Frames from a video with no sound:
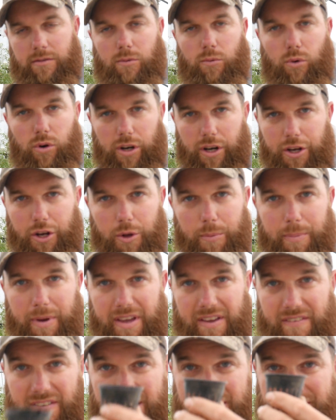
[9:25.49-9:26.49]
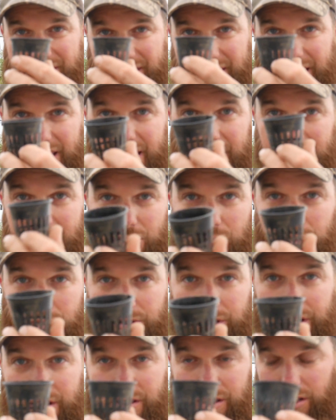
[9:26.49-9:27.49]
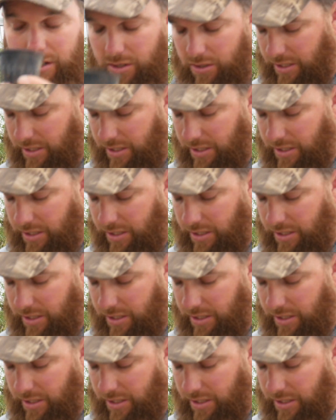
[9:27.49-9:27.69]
want to do PVC and use these little